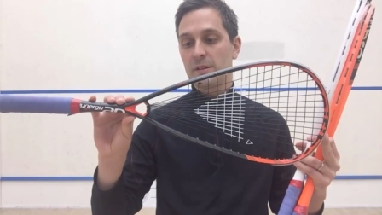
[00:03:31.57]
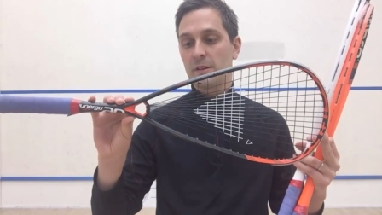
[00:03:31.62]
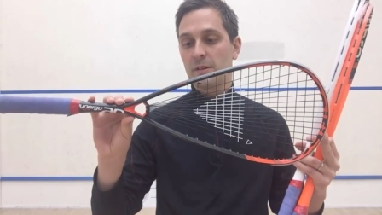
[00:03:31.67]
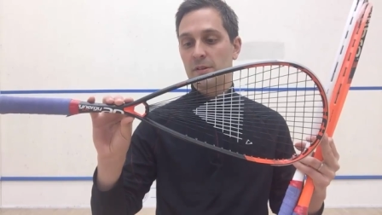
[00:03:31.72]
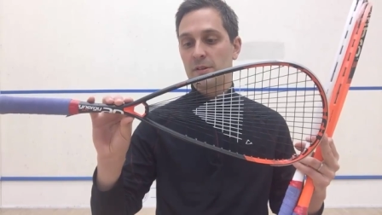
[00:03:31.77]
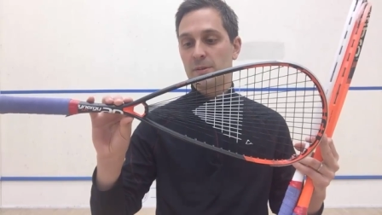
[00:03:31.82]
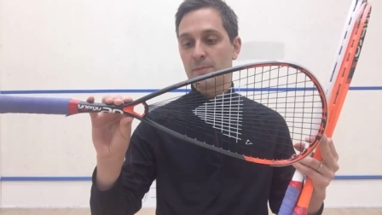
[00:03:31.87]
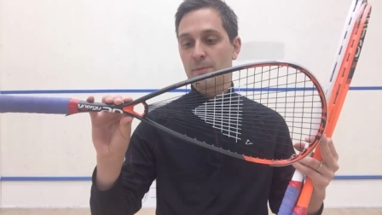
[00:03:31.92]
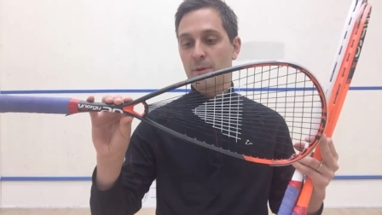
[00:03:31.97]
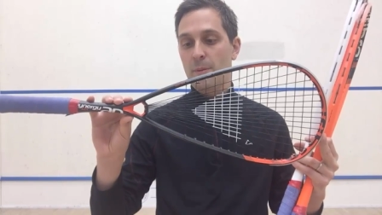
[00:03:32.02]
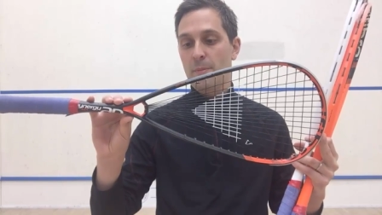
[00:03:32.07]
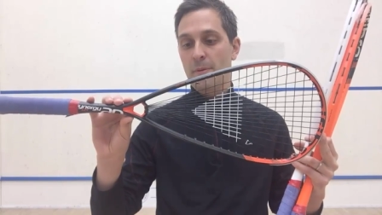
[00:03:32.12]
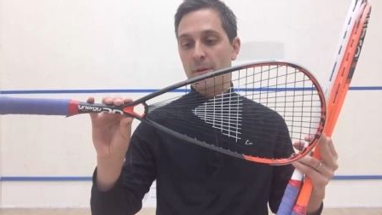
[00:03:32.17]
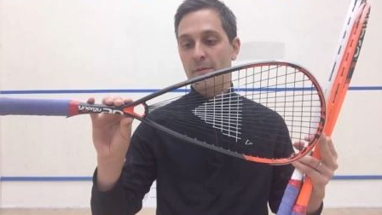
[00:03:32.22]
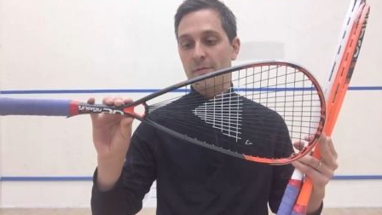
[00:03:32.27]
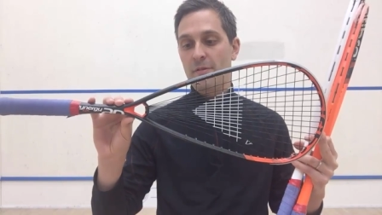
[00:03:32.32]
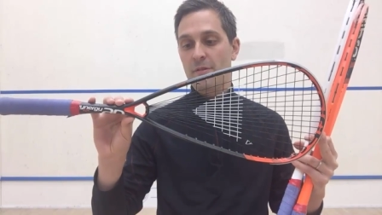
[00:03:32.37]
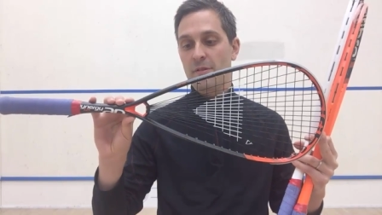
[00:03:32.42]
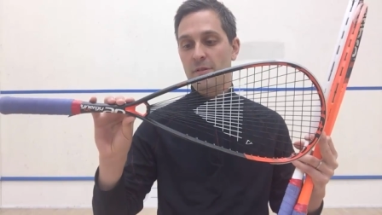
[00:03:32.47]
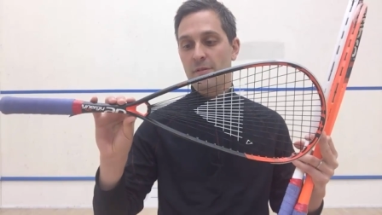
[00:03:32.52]
it's
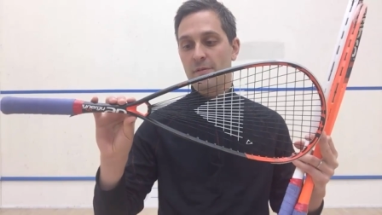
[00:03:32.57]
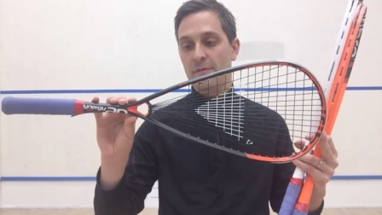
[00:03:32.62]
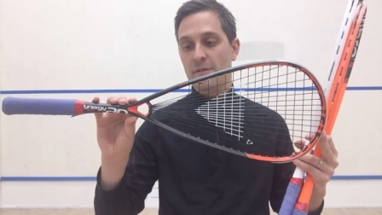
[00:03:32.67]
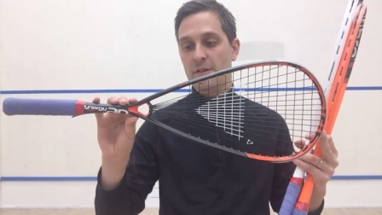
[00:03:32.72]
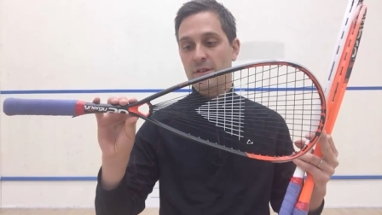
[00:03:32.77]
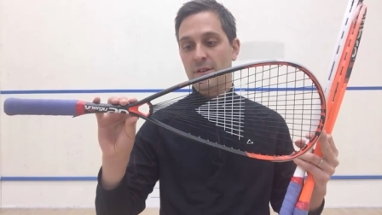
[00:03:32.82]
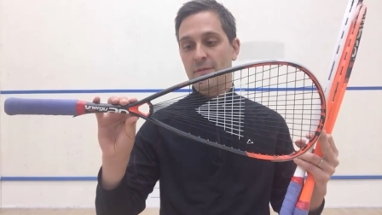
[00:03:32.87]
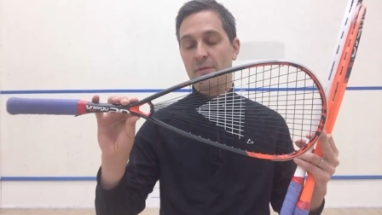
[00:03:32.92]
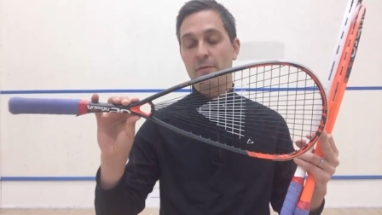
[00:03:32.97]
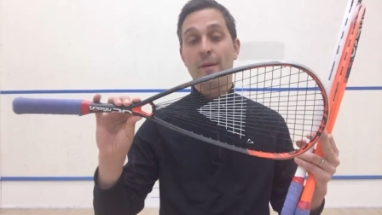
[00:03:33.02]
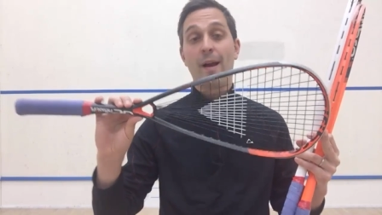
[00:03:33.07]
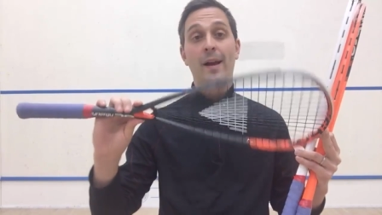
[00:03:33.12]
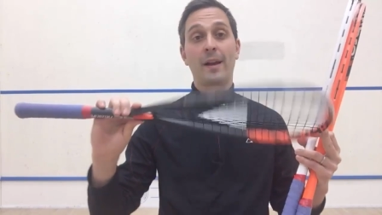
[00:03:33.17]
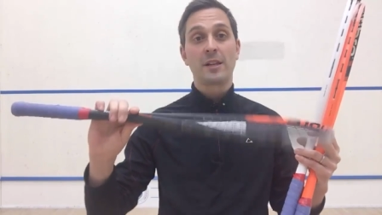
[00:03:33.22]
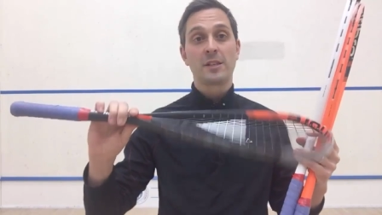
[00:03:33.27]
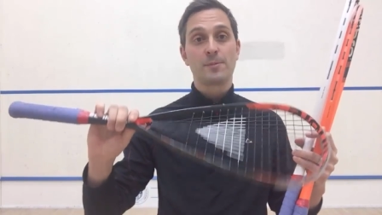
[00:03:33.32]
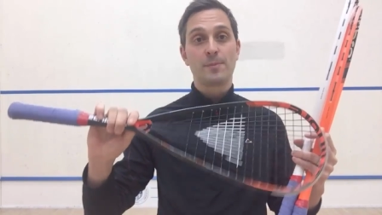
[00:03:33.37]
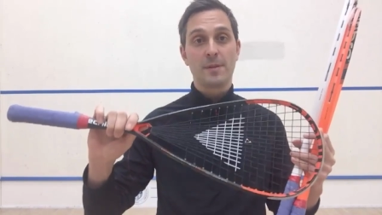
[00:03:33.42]
appropriate for different rackets.